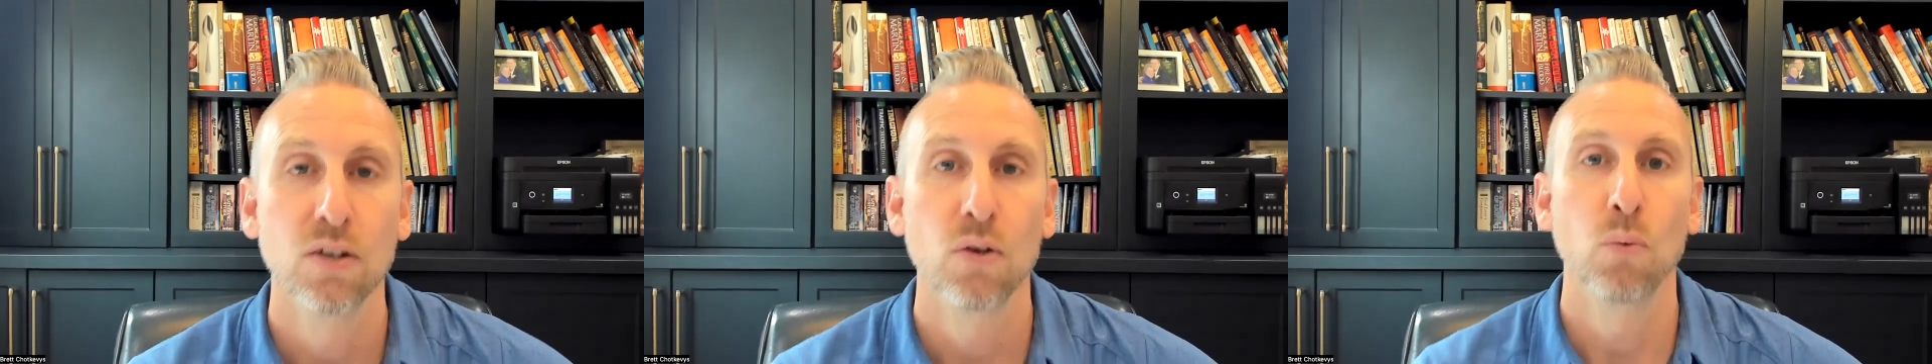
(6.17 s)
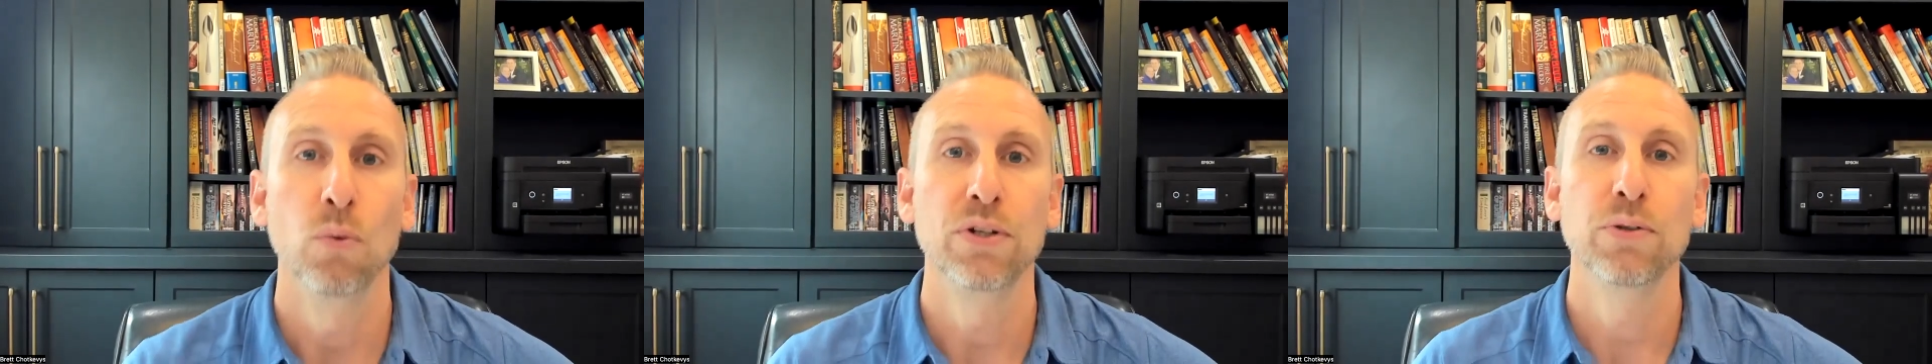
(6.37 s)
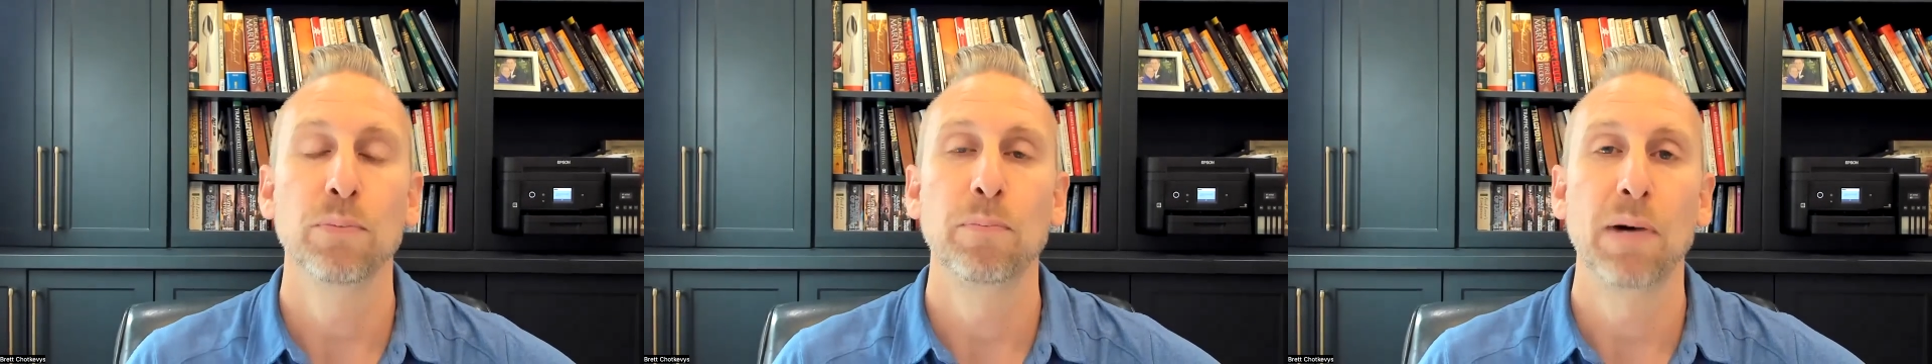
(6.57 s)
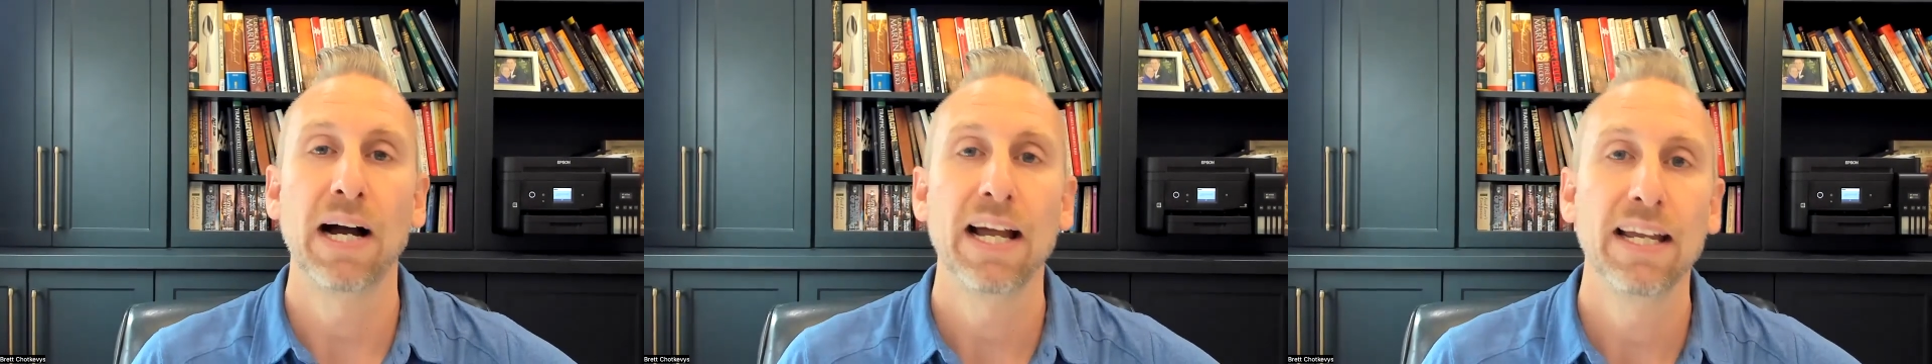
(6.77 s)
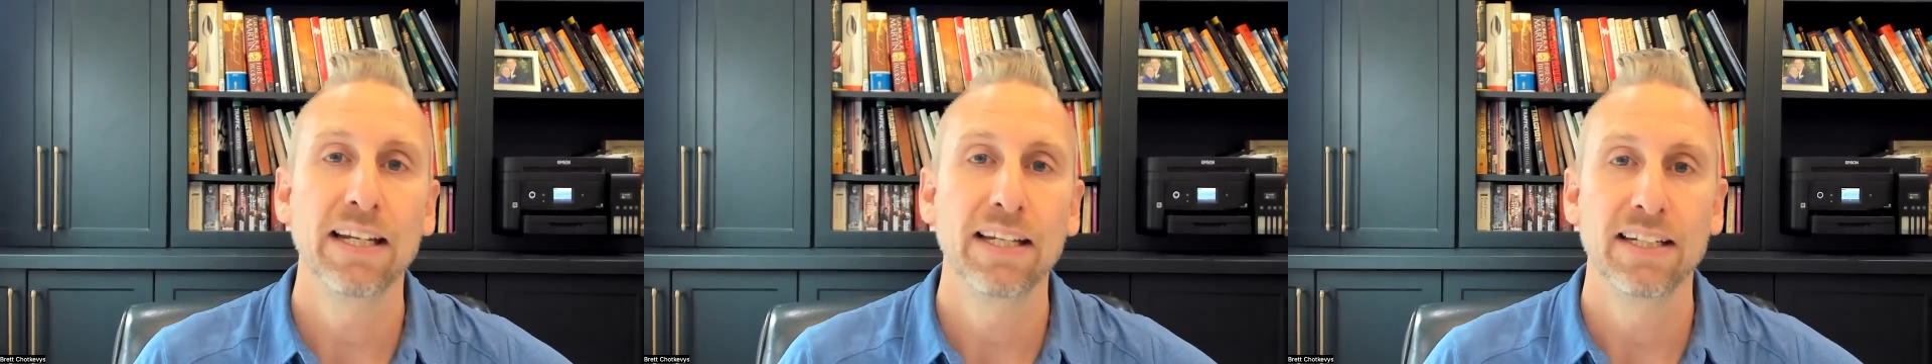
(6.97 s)
when you're
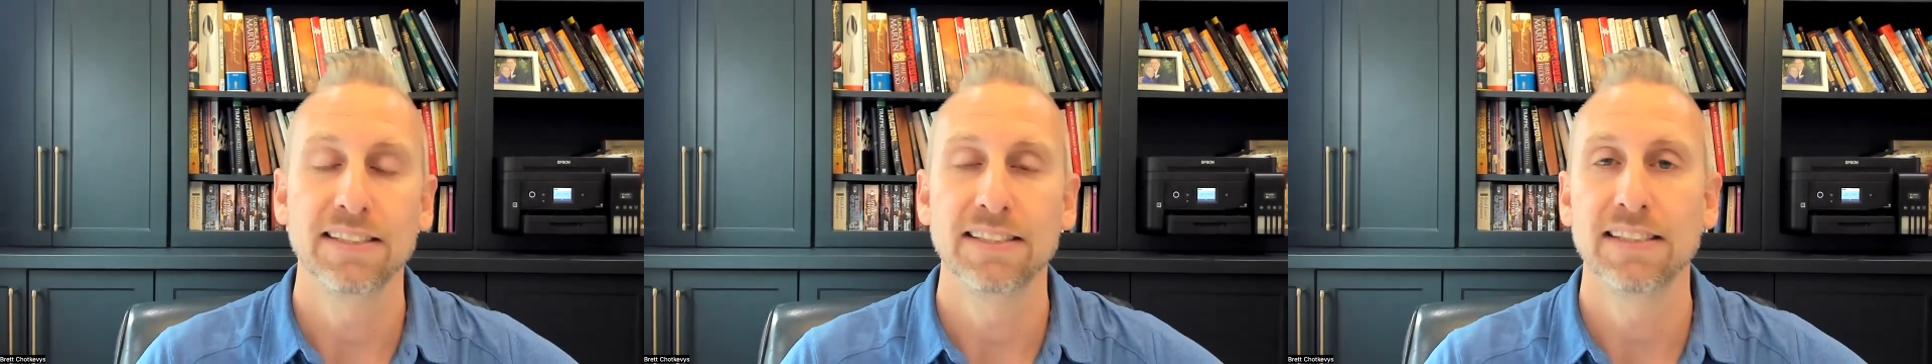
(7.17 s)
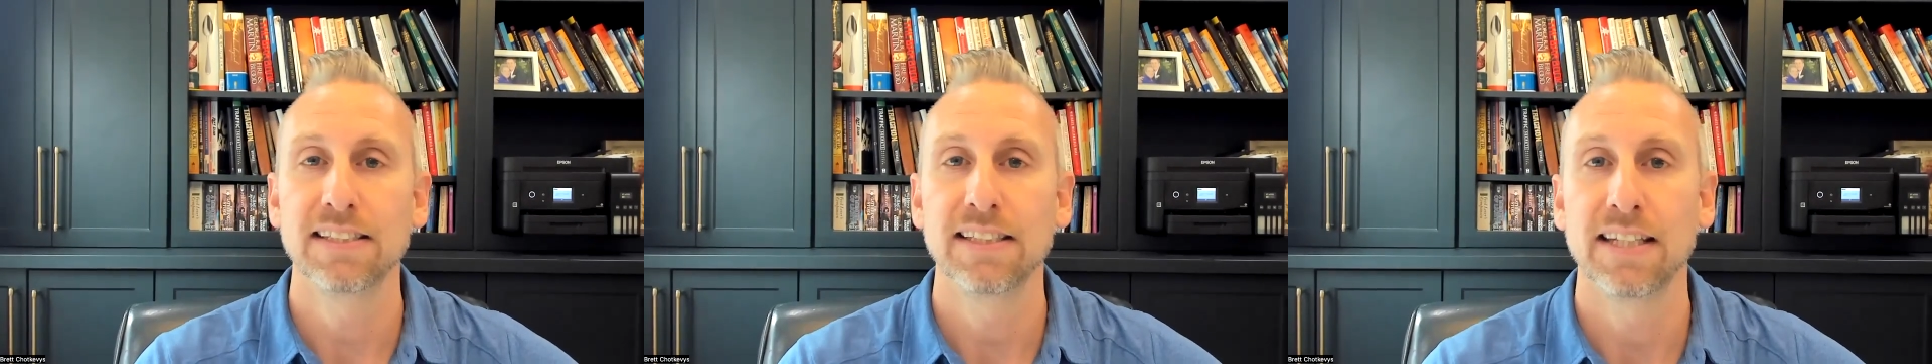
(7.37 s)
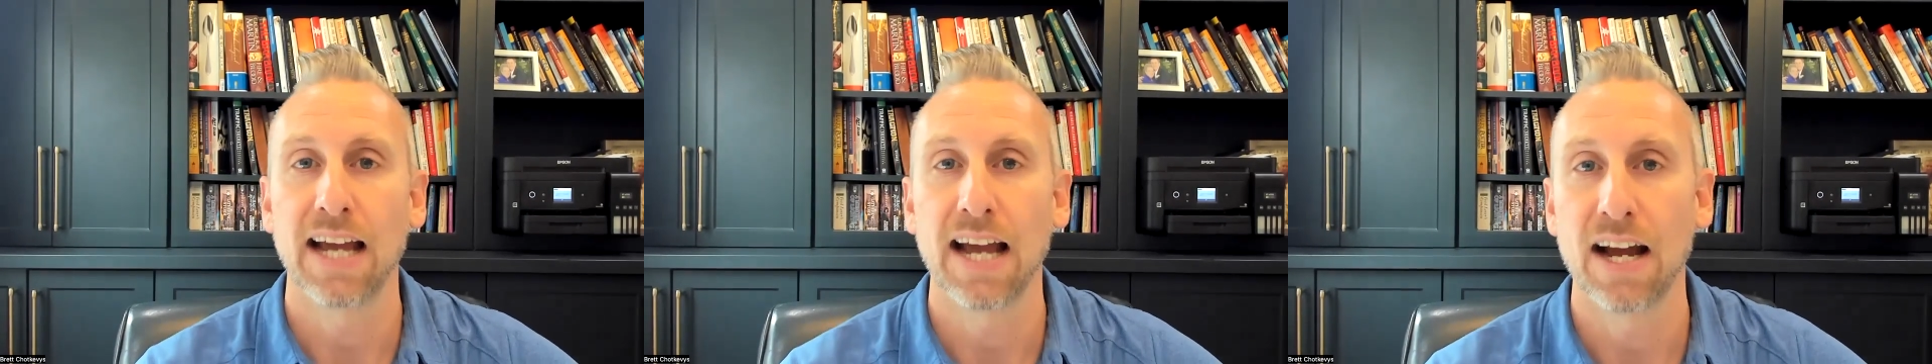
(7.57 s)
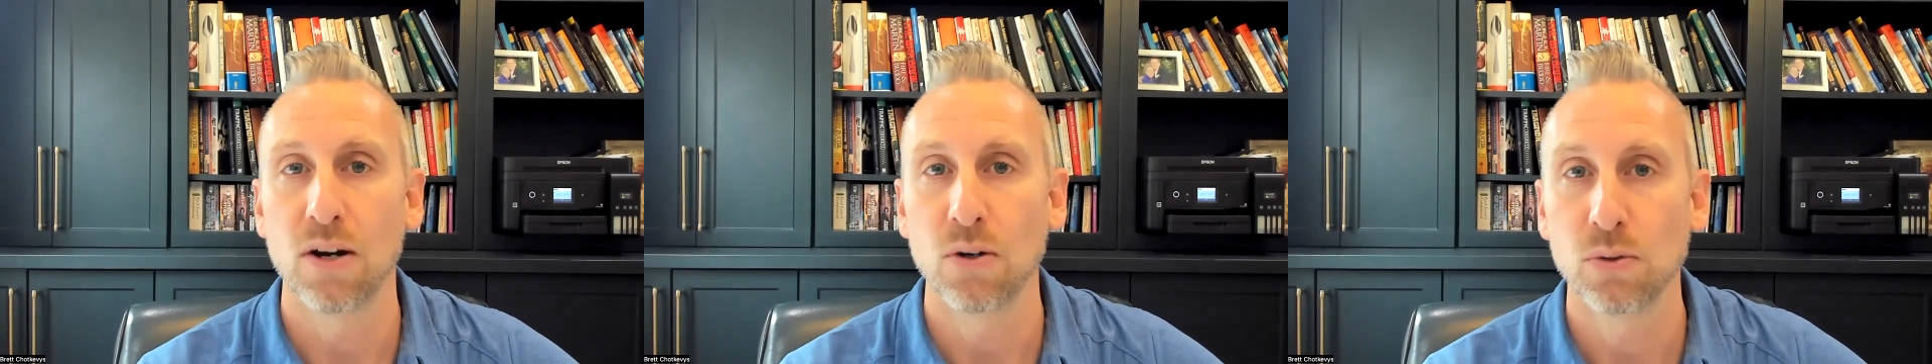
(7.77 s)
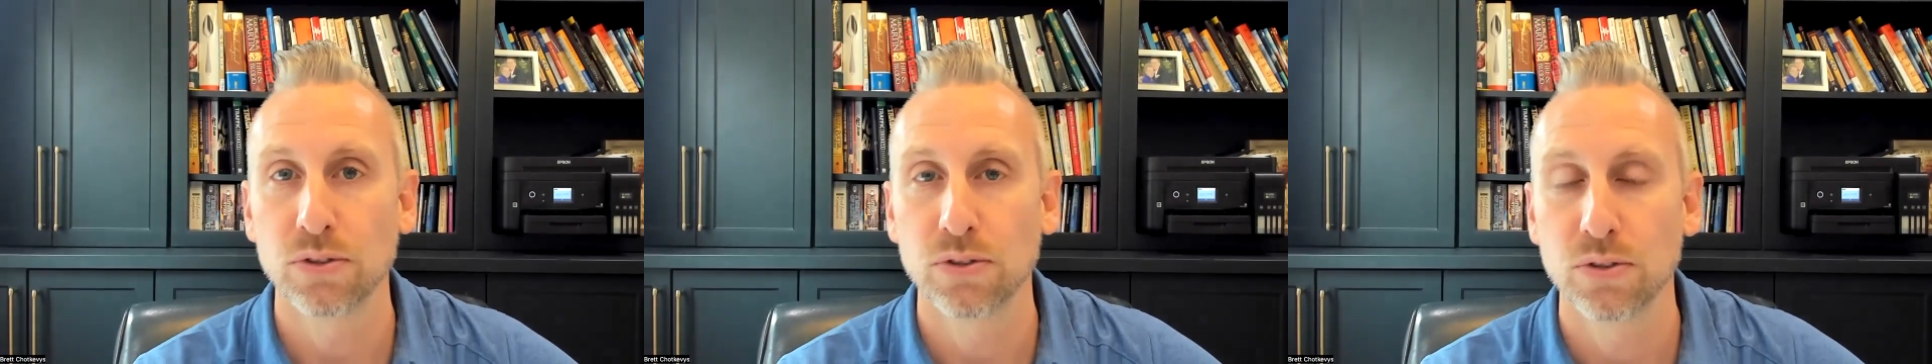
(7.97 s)
buying an existing
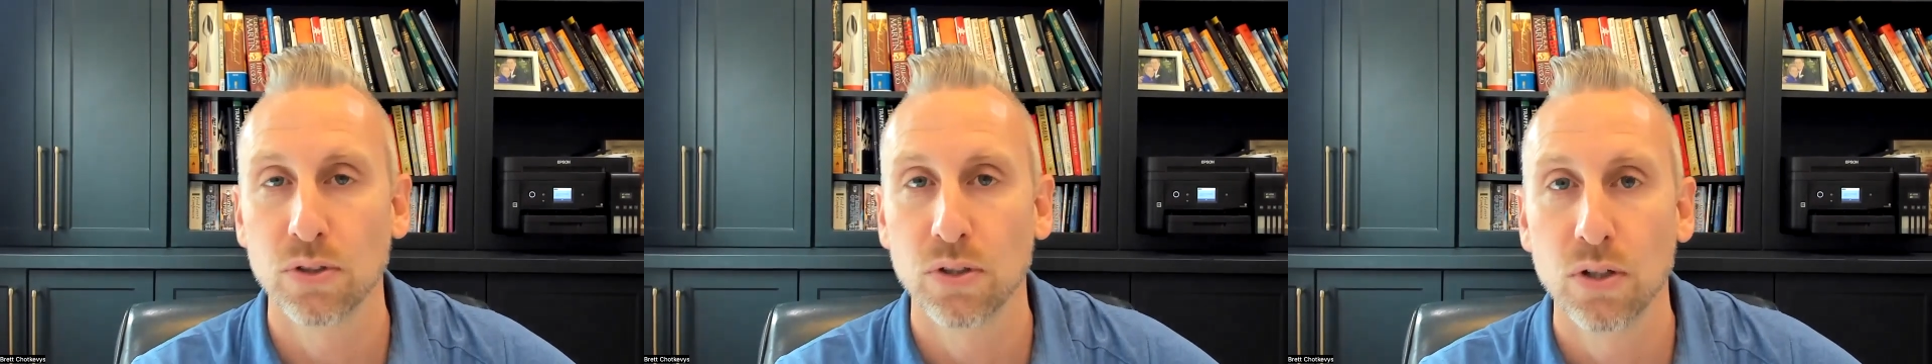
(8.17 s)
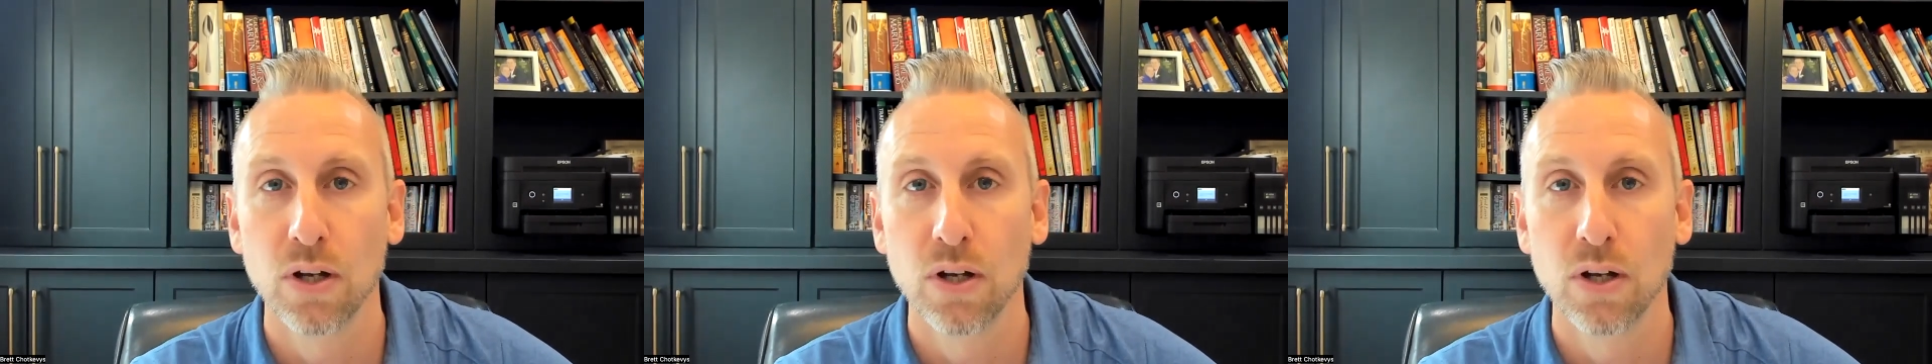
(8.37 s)
house